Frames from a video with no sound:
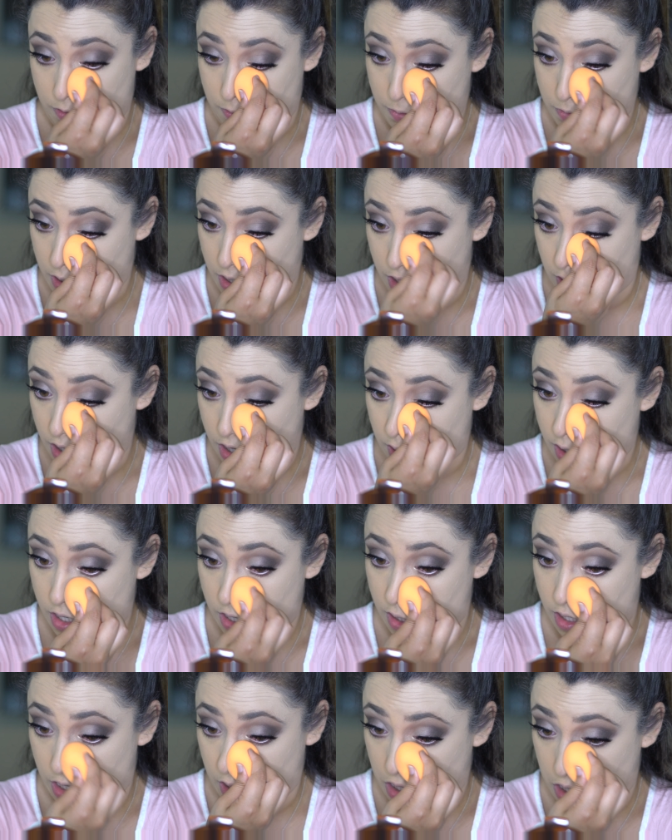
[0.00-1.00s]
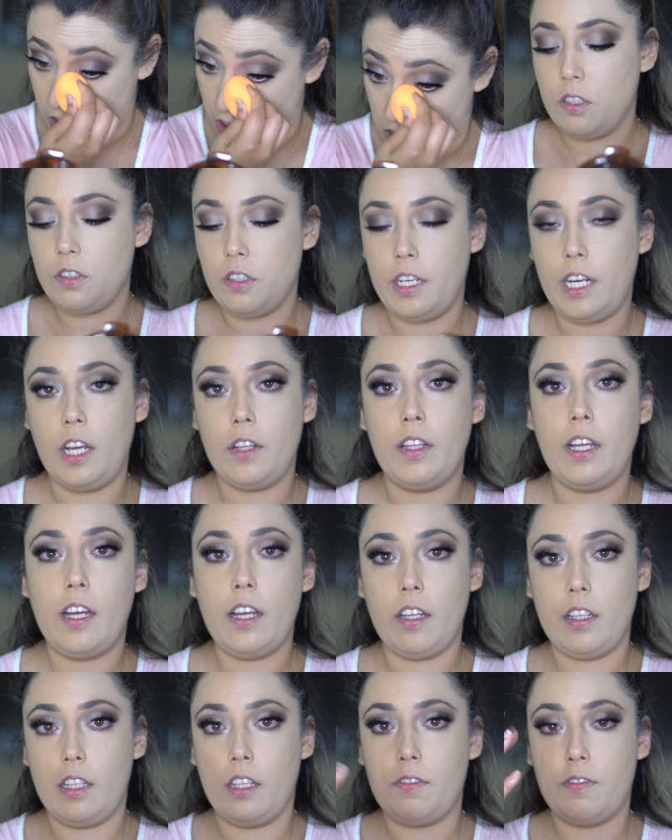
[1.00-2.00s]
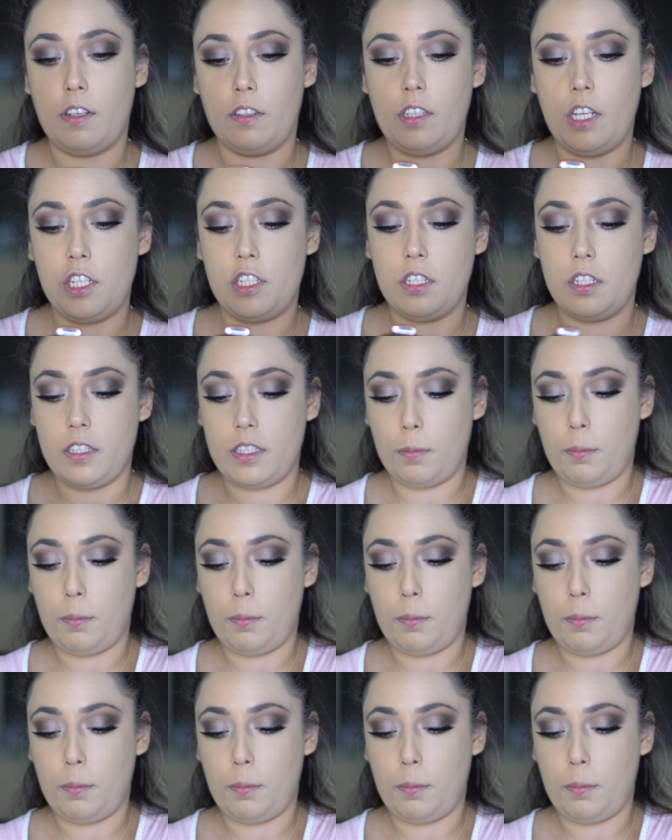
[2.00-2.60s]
Oh my god. So now that the foundation is